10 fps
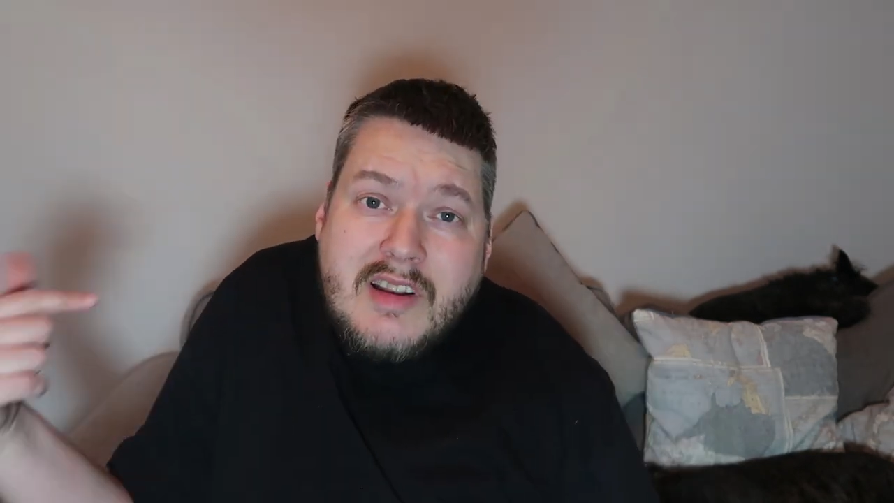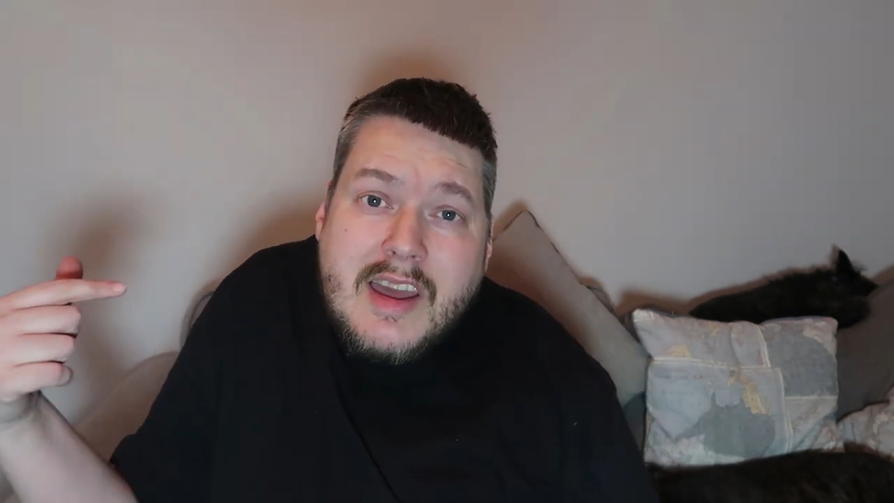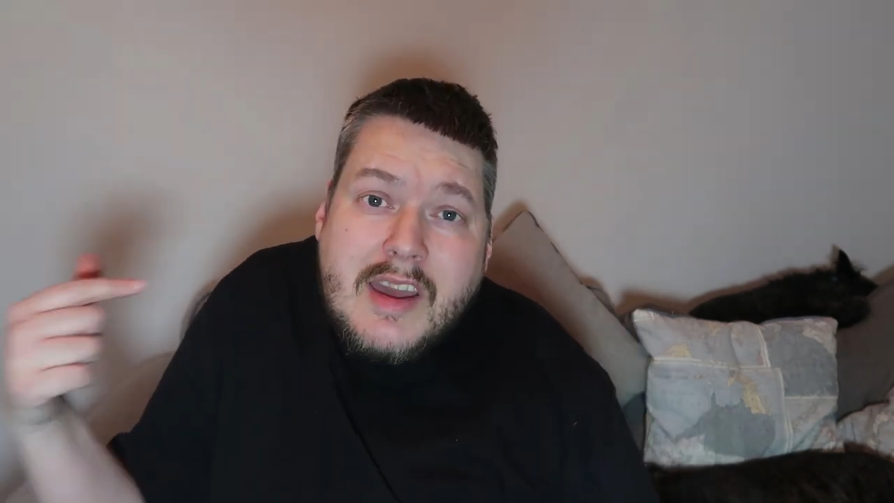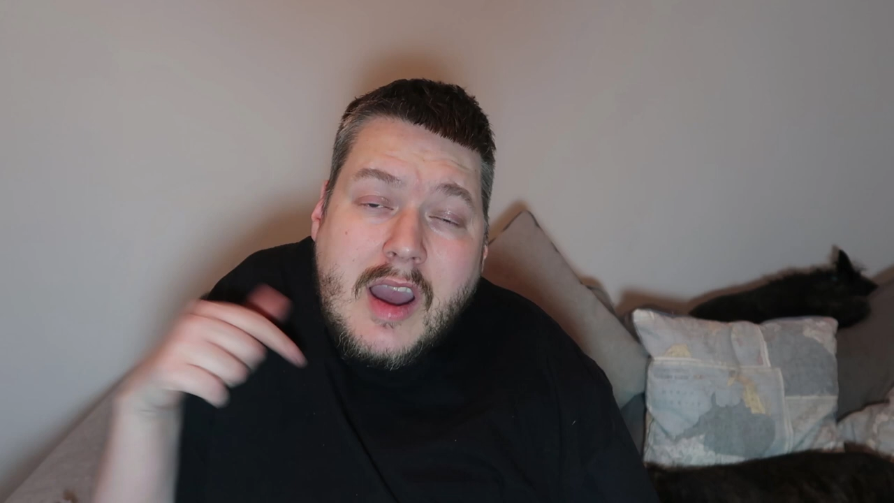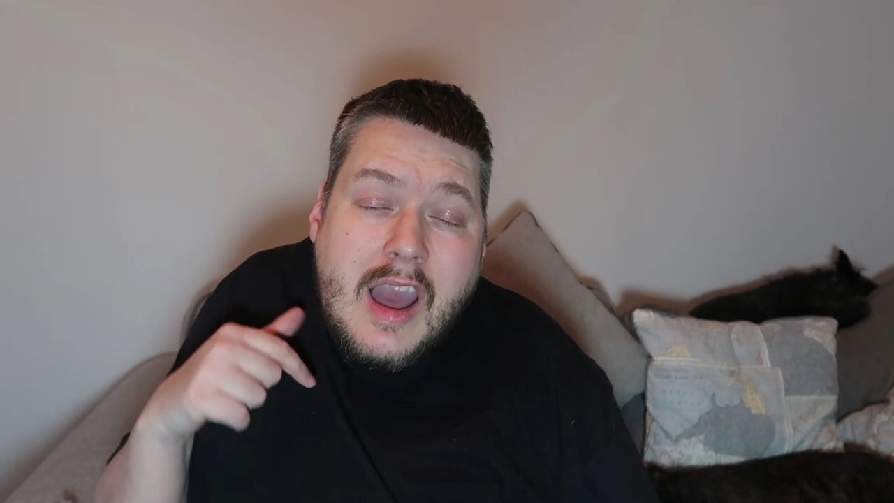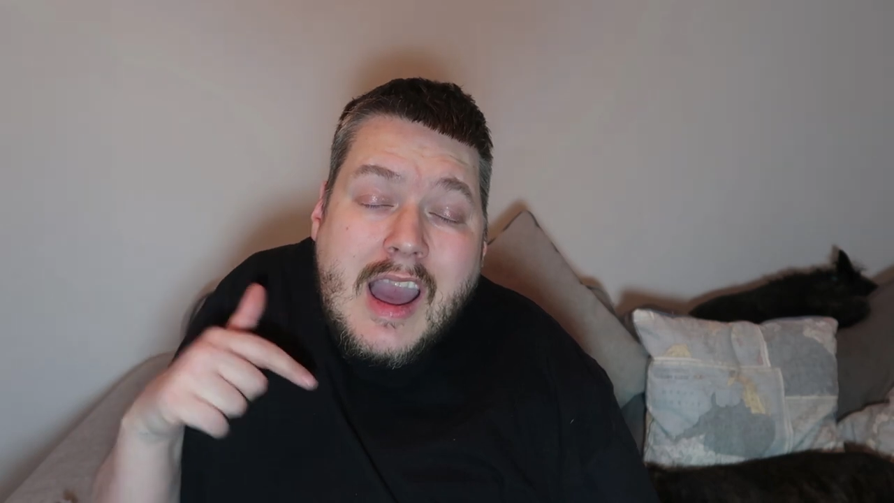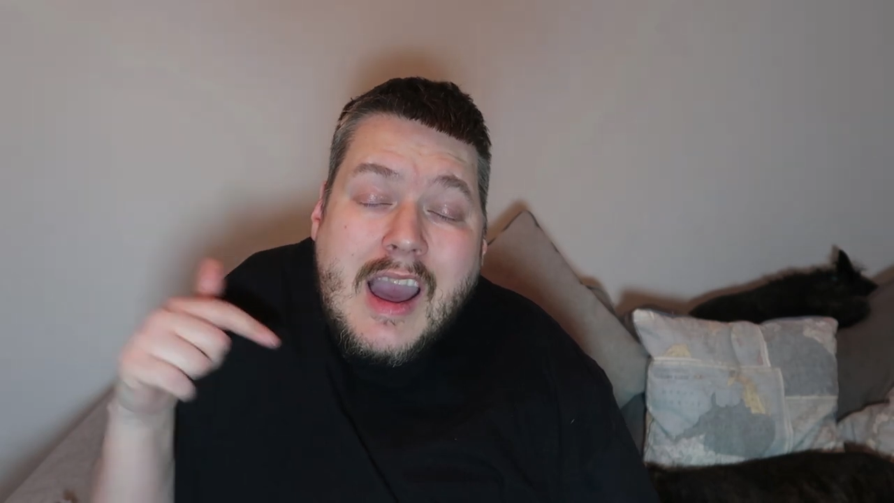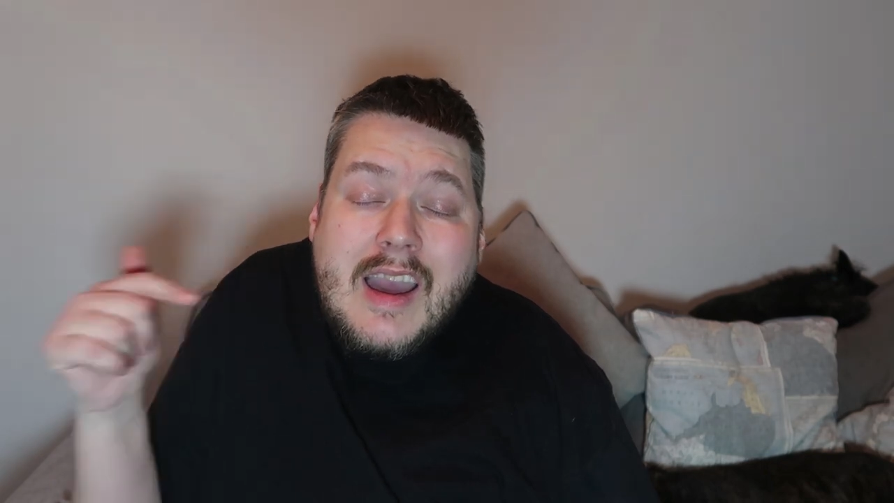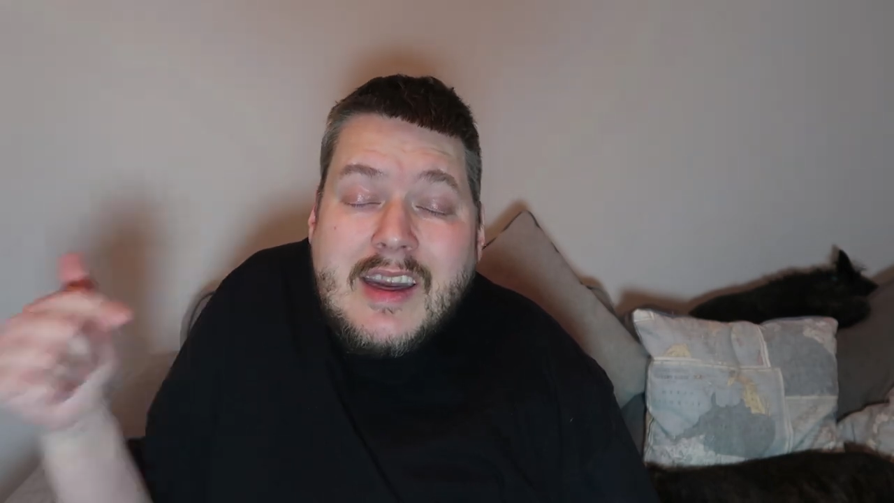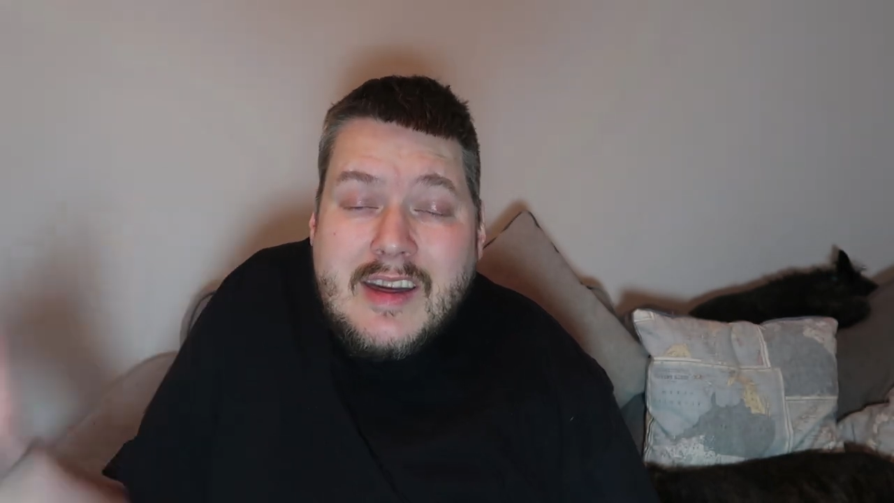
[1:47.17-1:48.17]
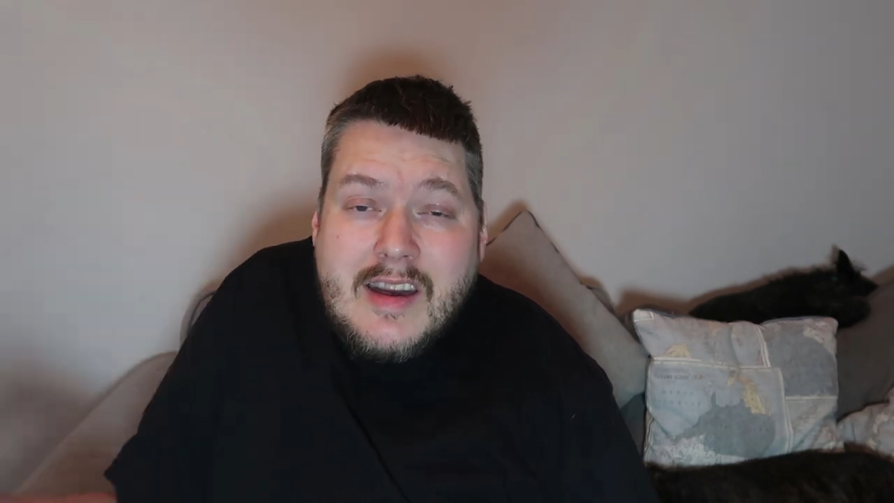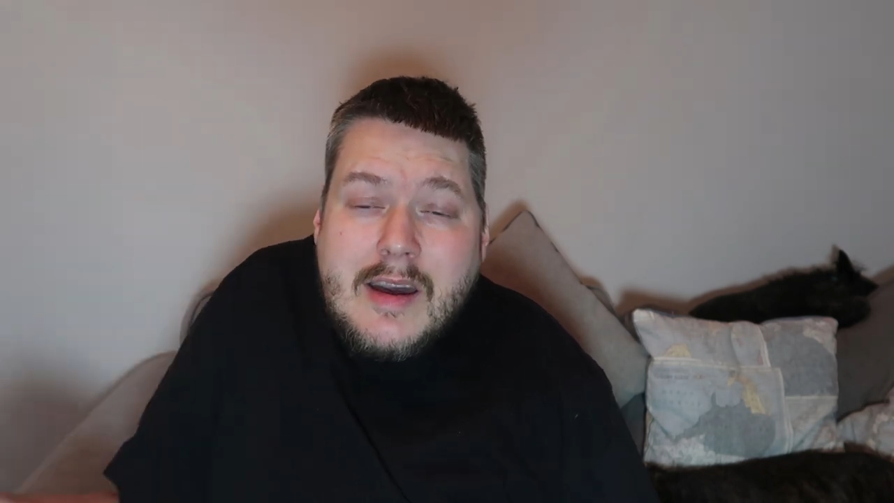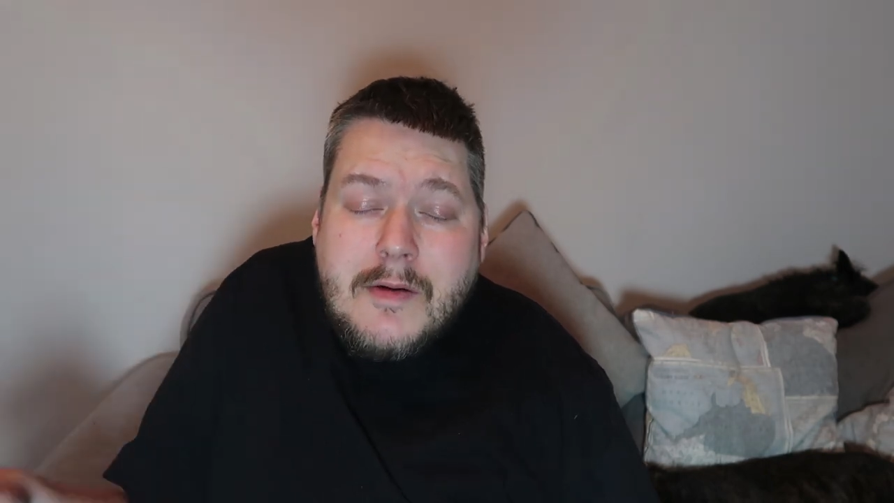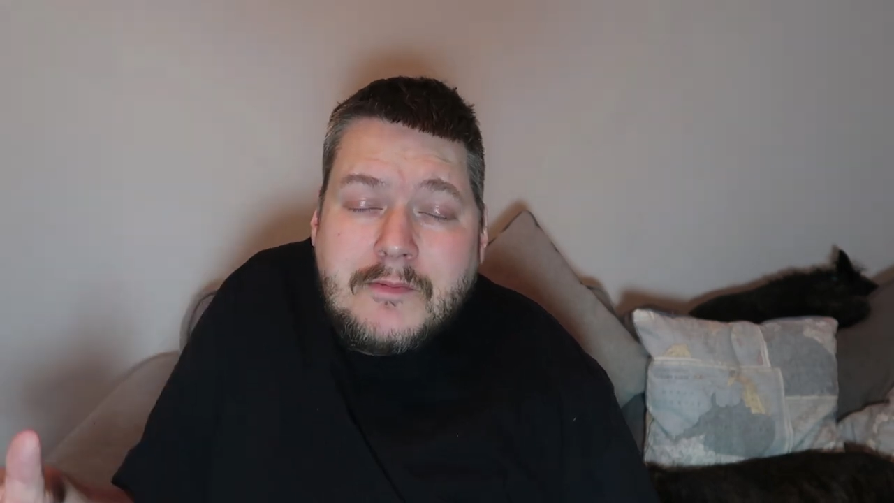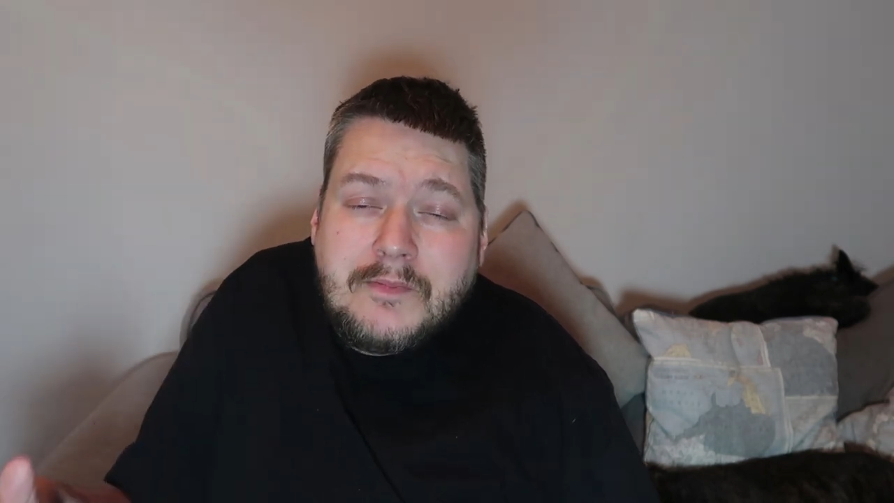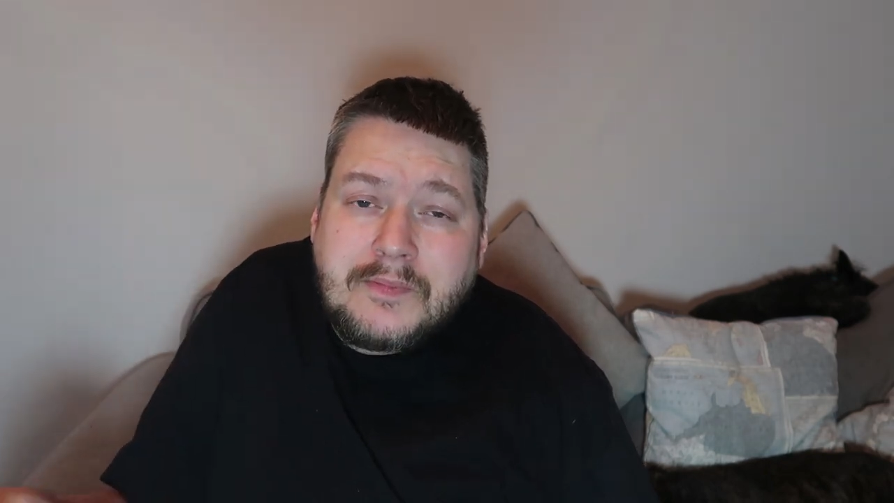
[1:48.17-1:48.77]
like here?